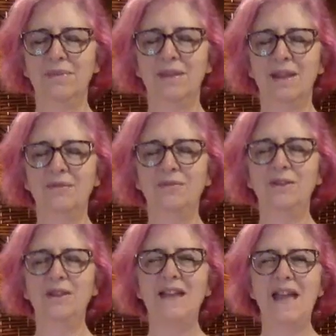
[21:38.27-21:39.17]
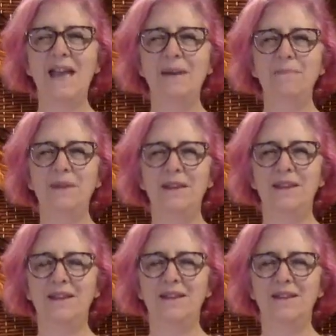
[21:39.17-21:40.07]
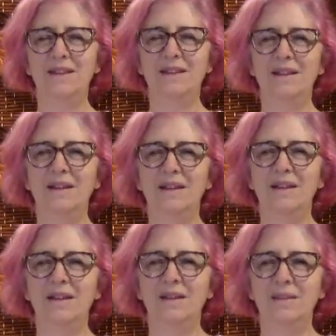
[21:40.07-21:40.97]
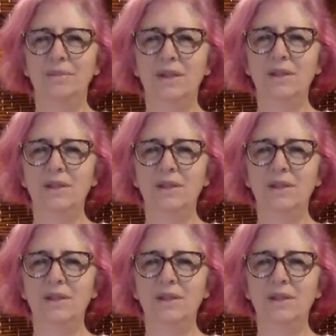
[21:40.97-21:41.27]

And feel happy because